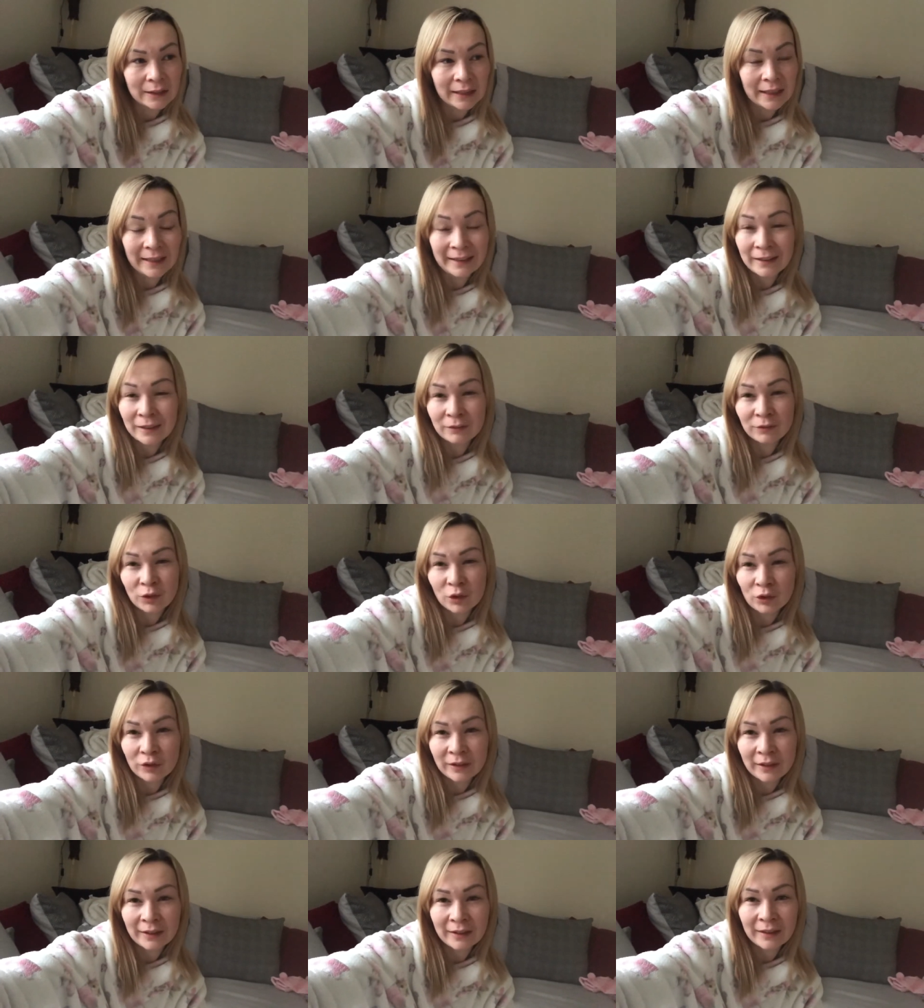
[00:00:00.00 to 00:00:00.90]
end the
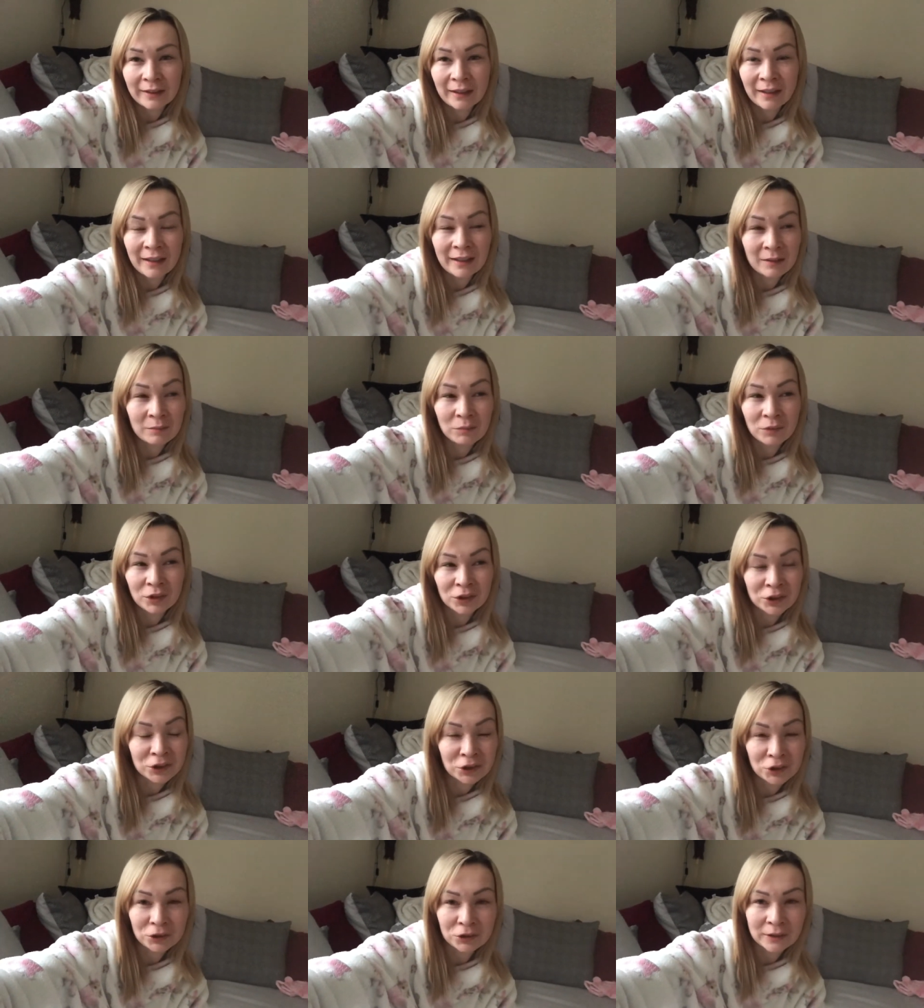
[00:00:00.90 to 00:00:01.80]
vlog there I'm not
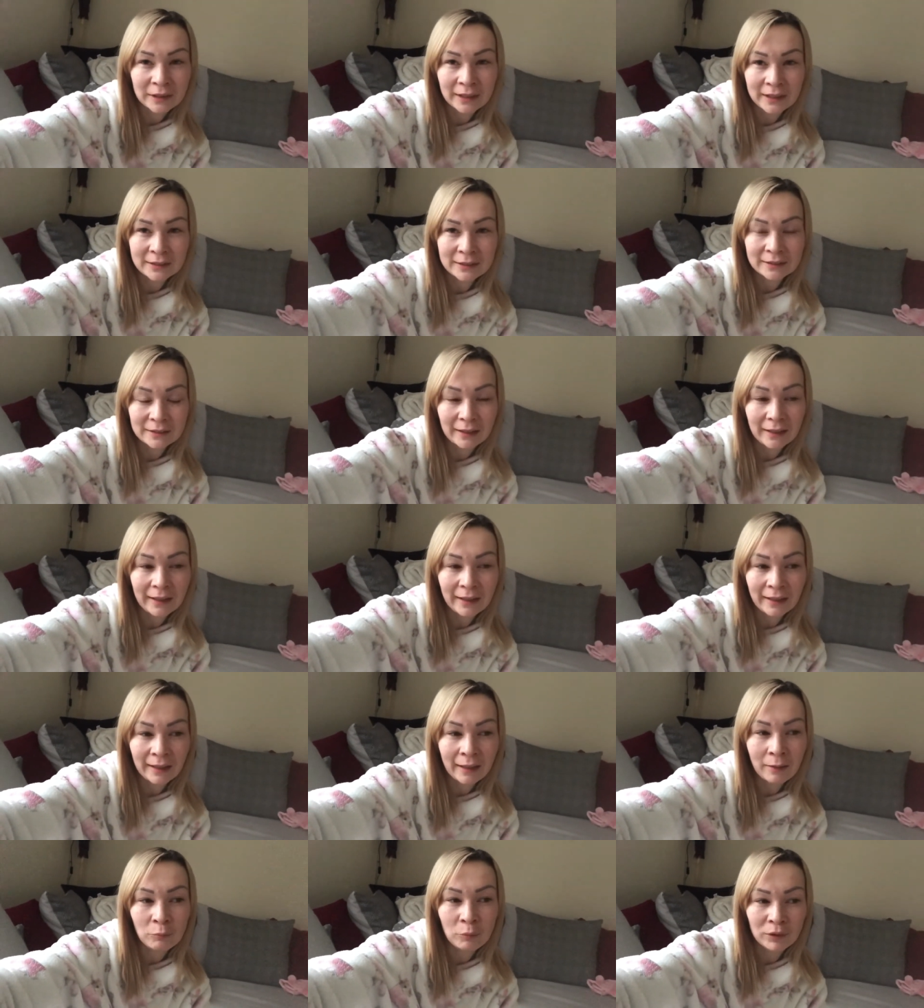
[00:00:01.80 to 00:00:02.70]
sure yet
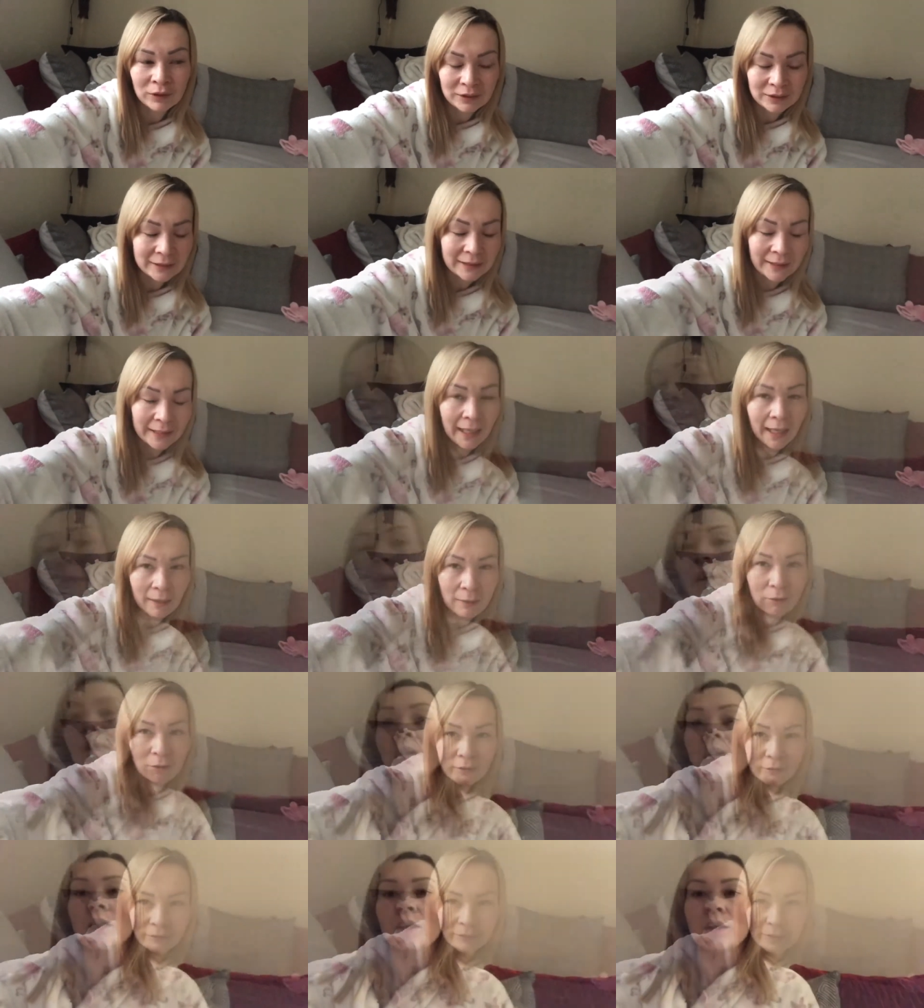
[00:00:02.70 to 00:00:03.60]
we'll see how
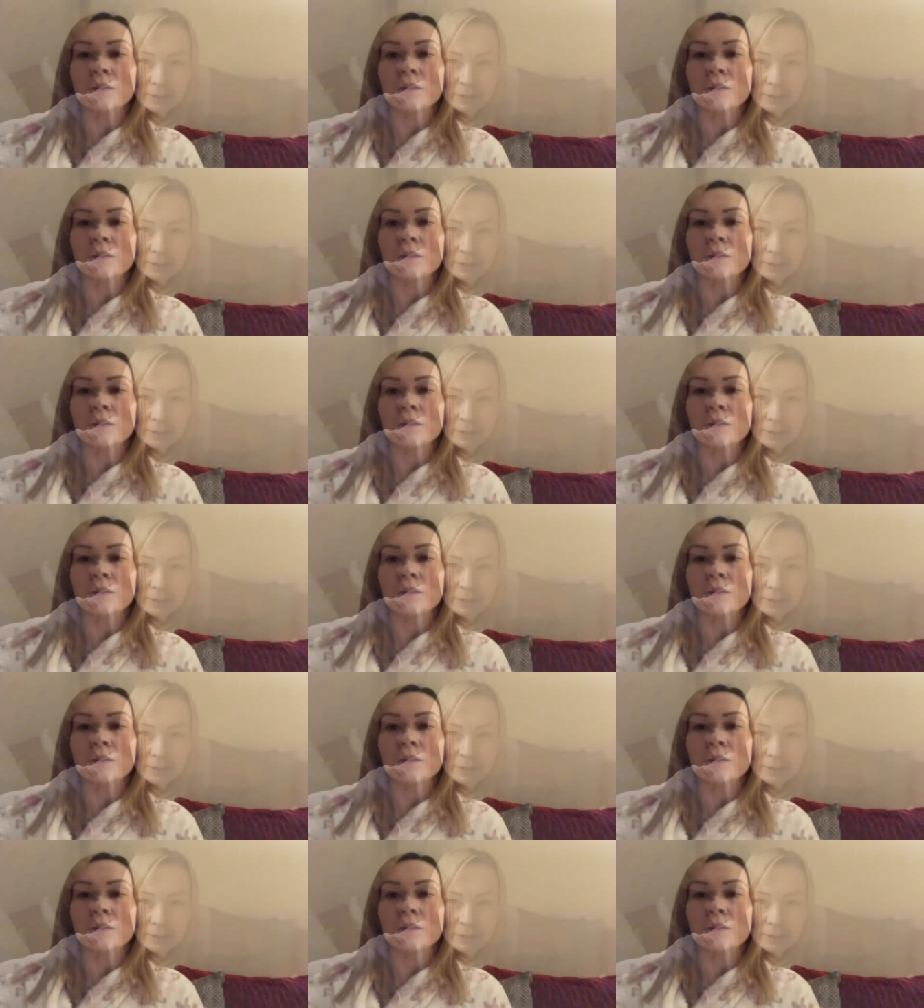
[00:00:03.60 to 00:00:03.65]
I